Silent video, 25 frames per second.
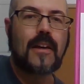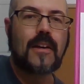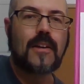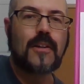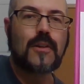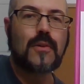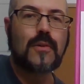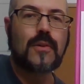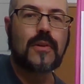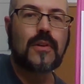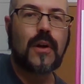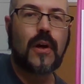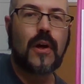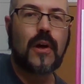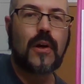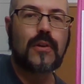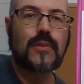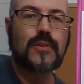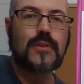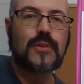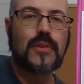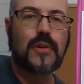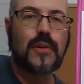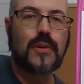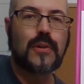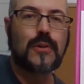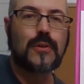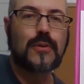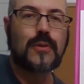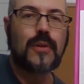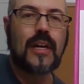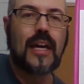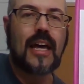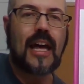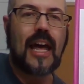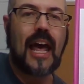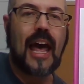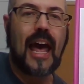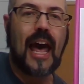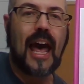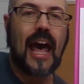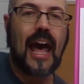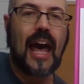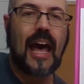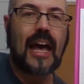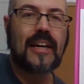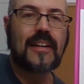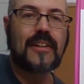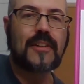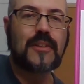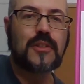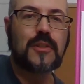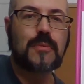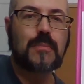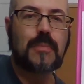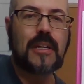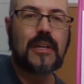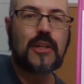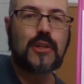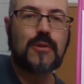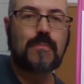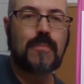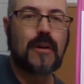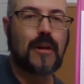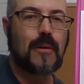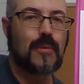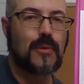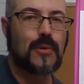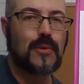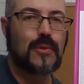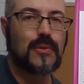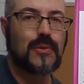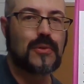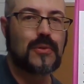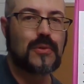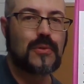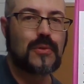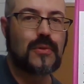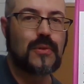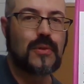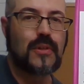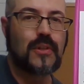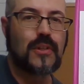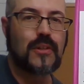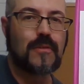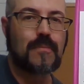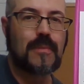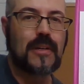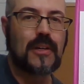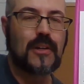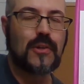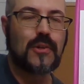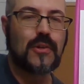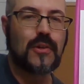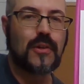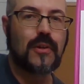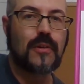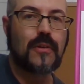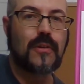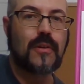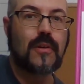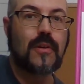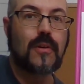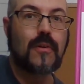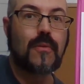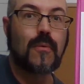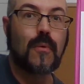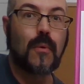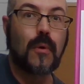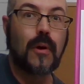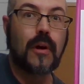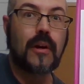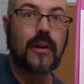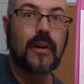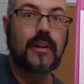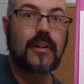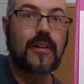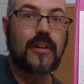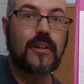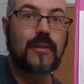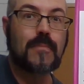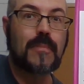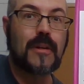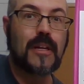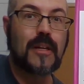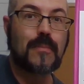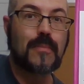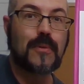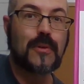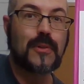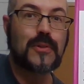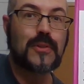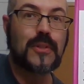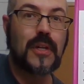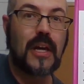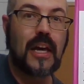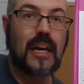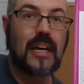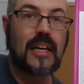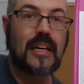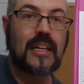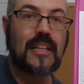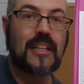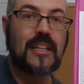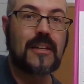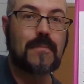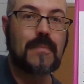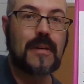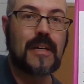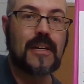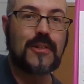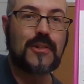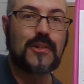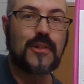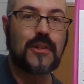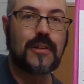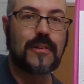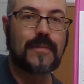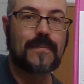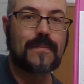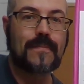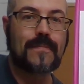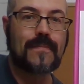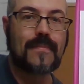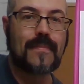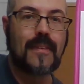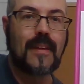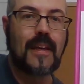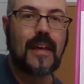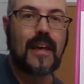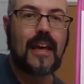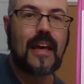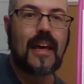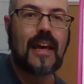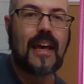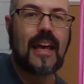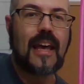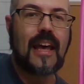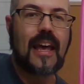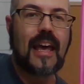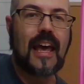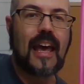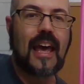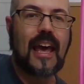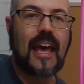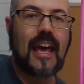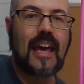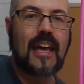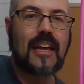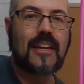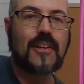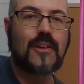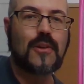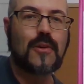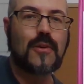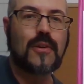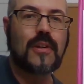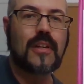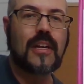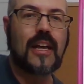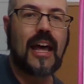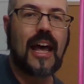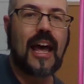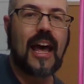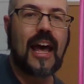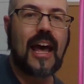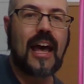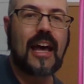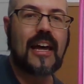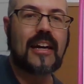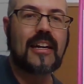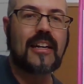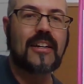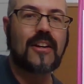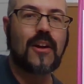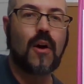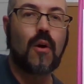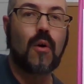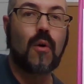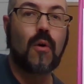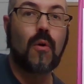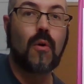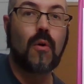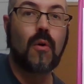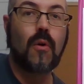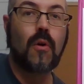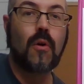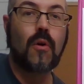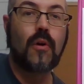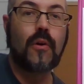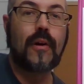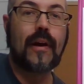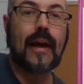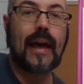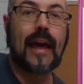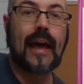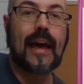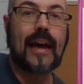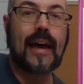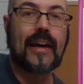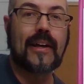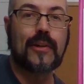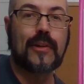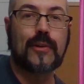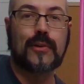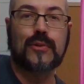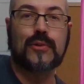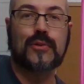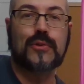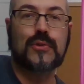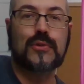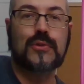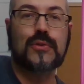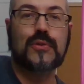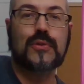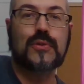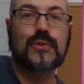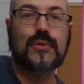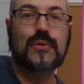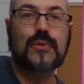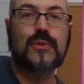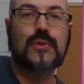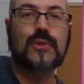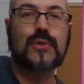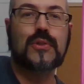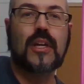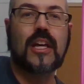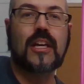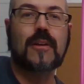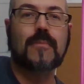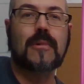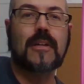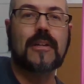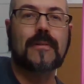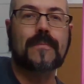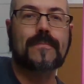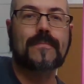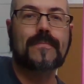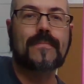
You can also add speech bubbles to your picture. What are your people saying in the picture? And you could add an or else statement.